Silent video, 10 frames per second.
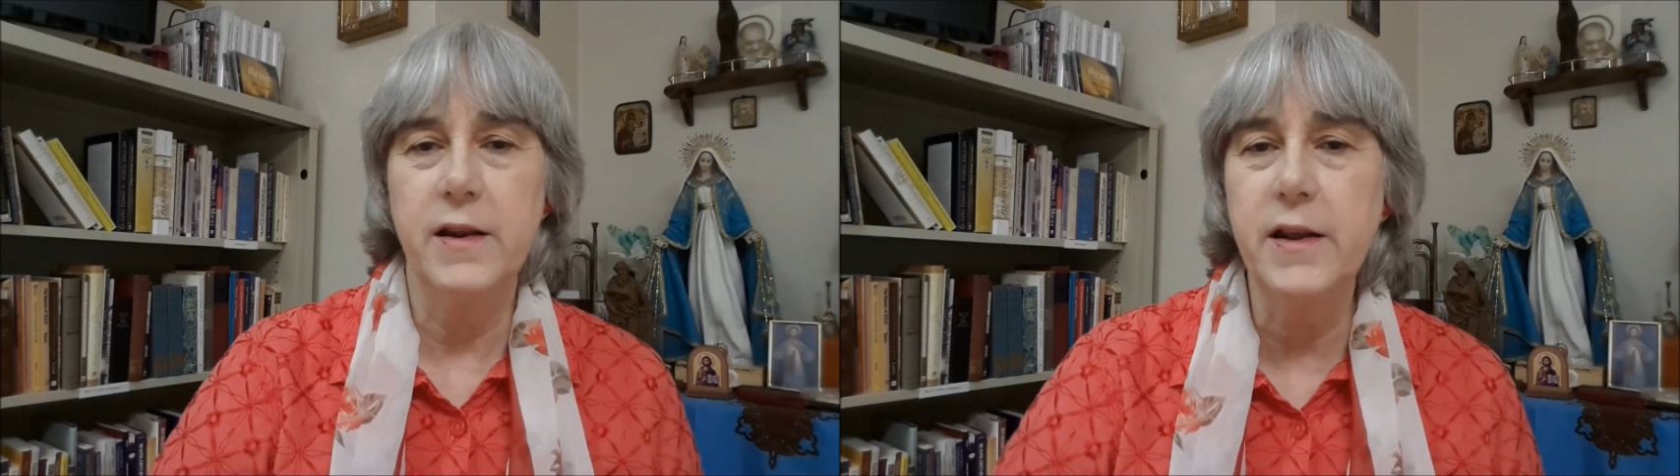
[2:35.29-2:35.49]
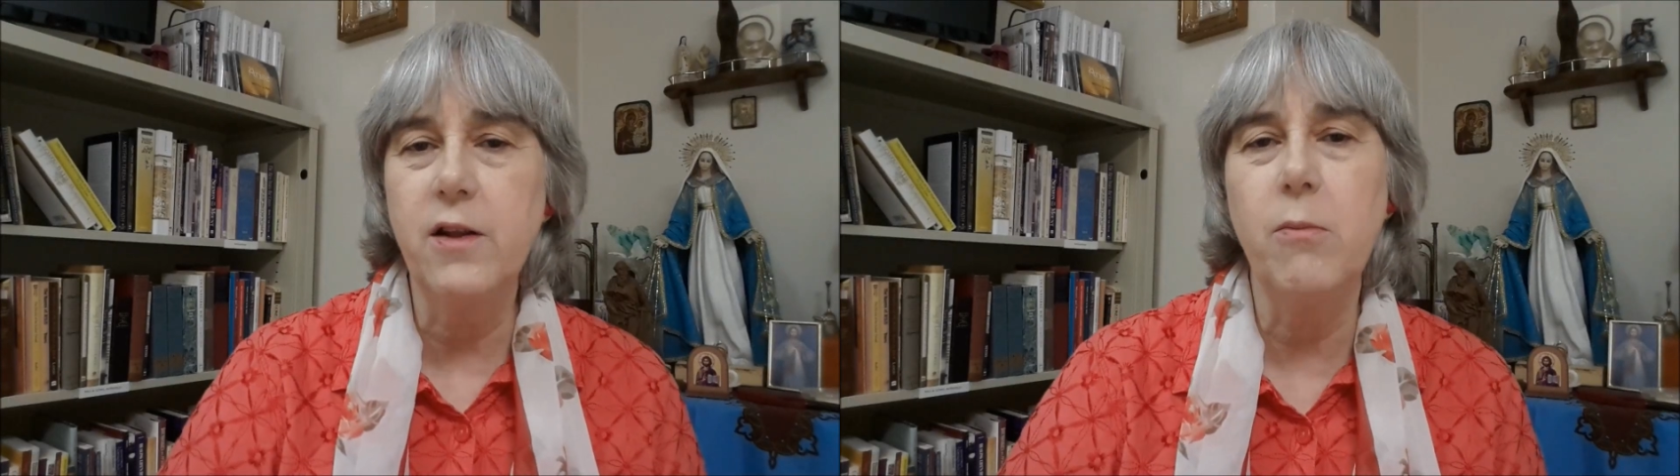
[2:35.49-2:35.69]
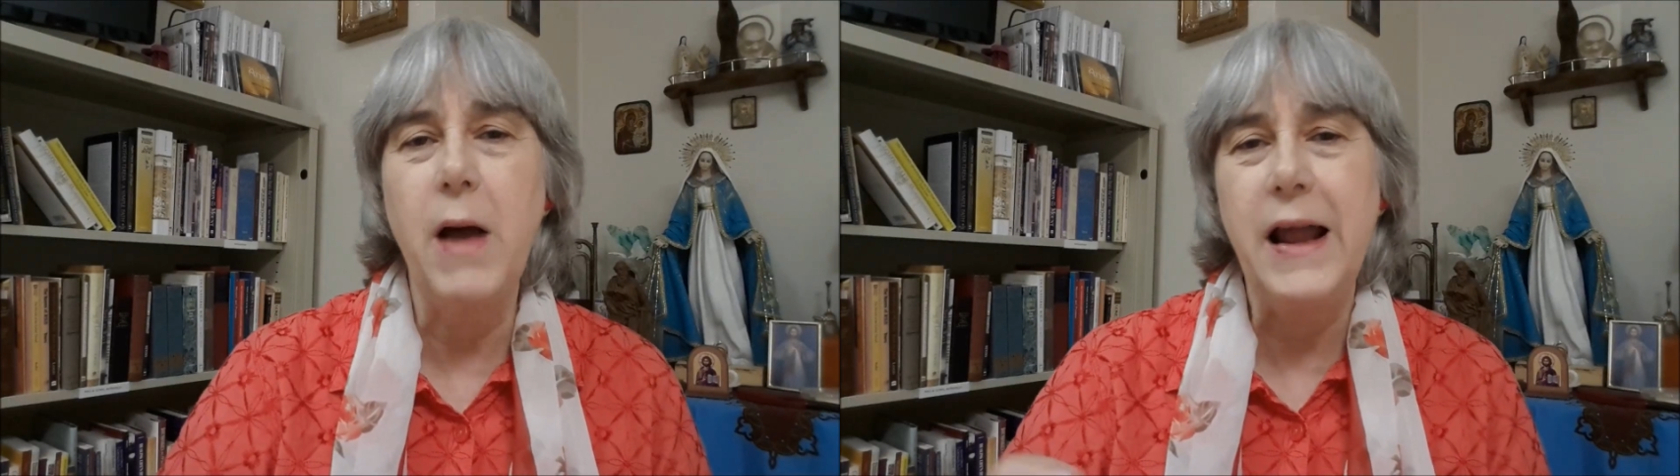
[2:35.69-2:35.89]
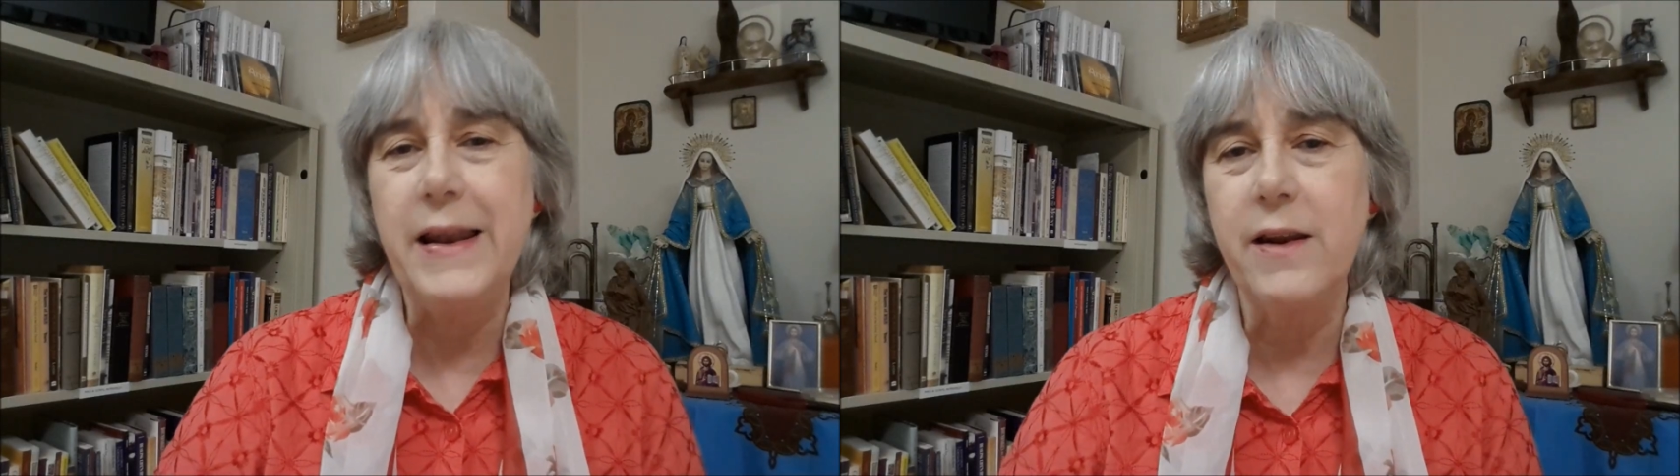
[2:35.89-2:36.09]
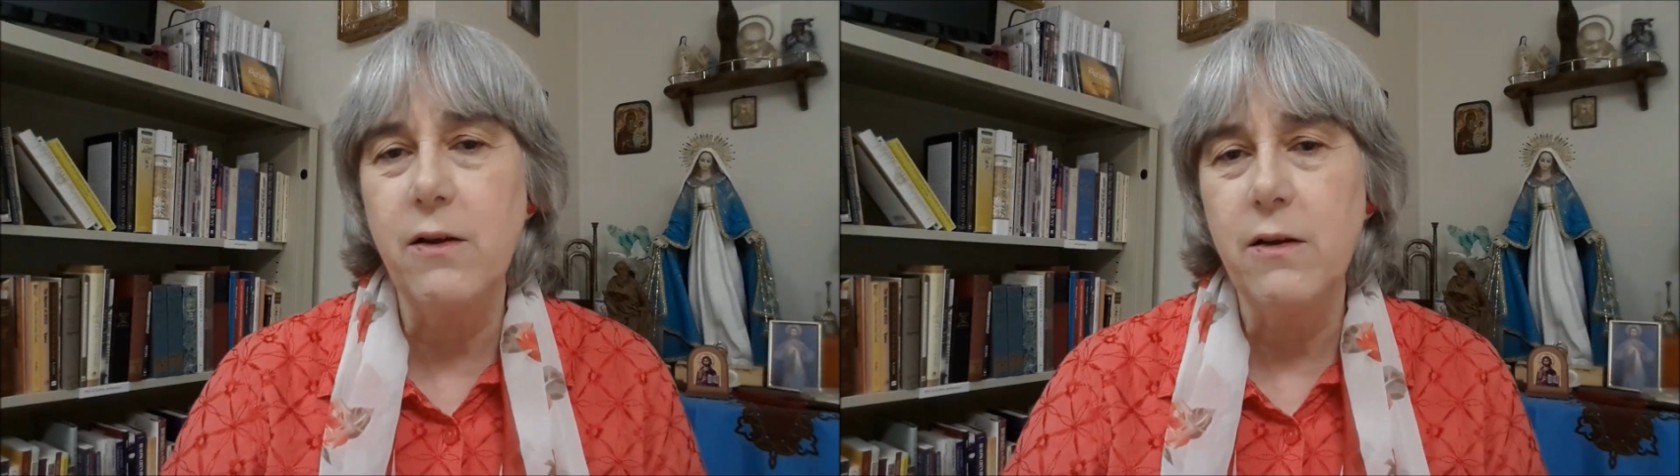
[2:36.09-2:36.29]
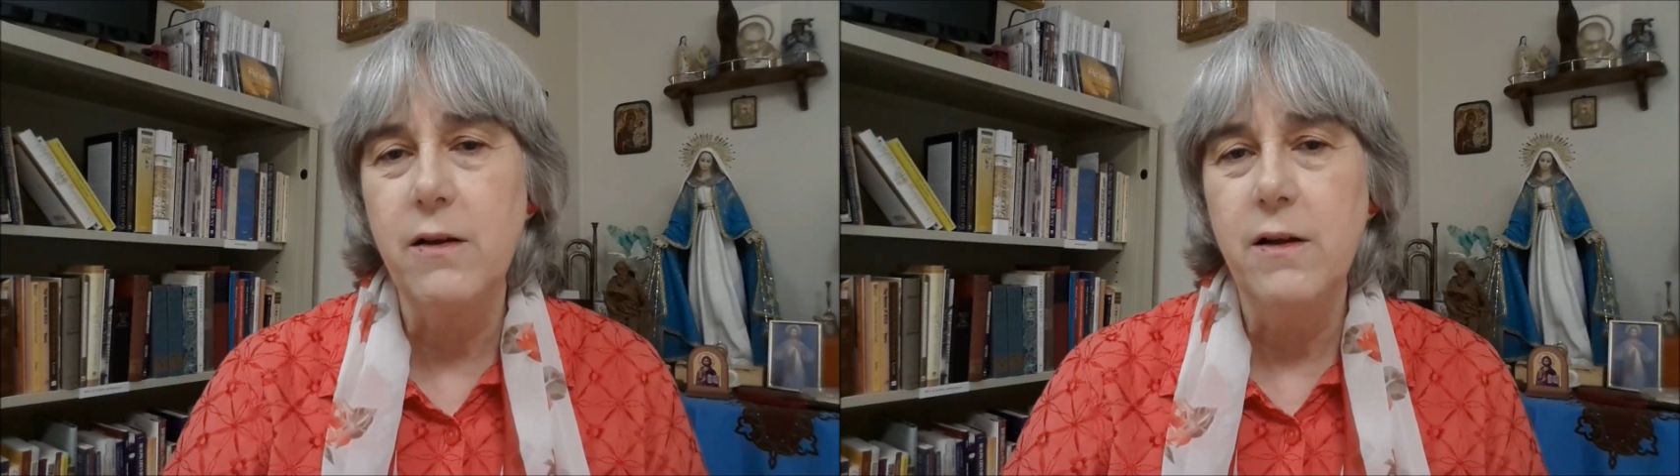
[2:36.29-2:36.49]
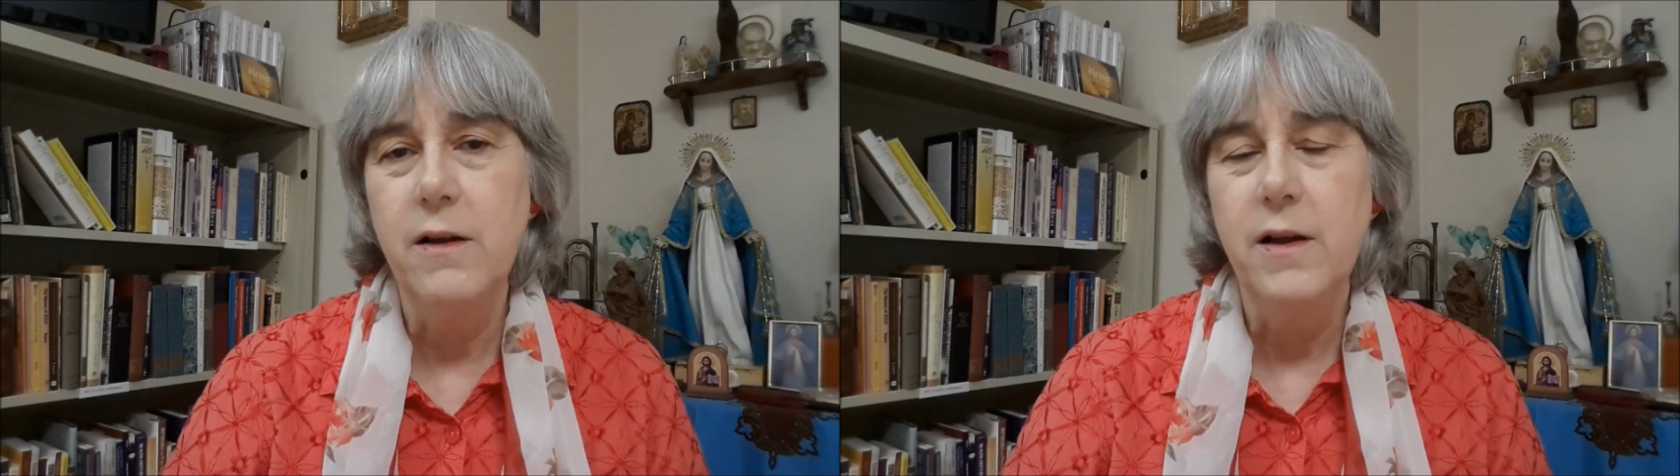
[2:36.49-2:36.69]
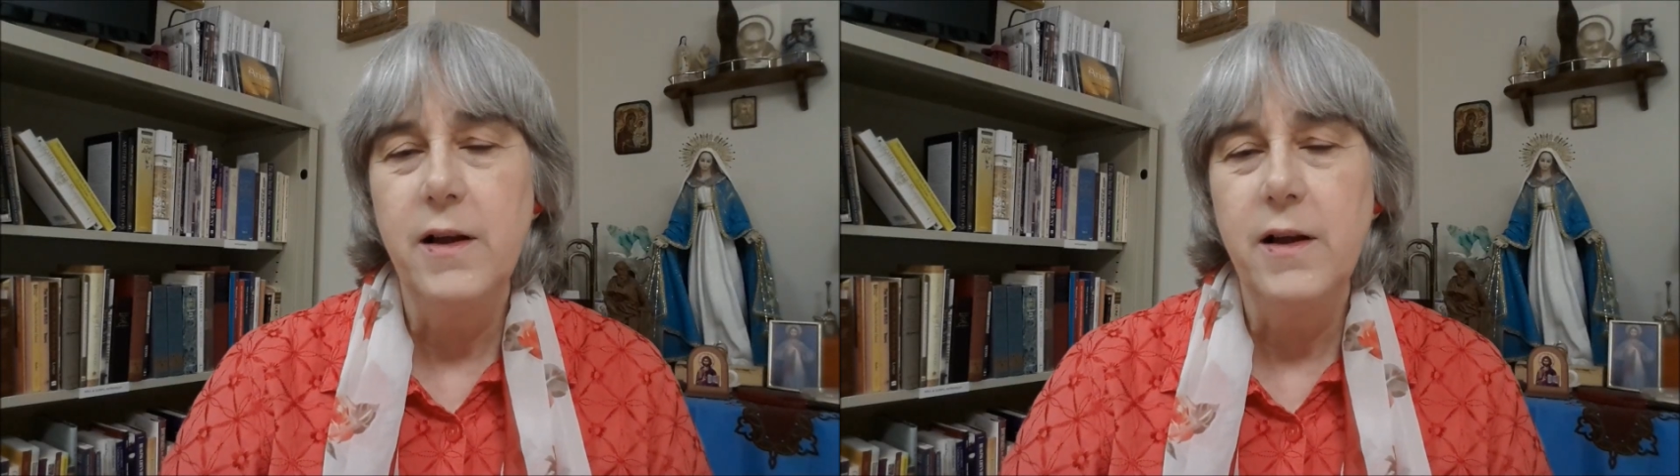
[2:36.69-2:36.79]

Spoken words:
little by little,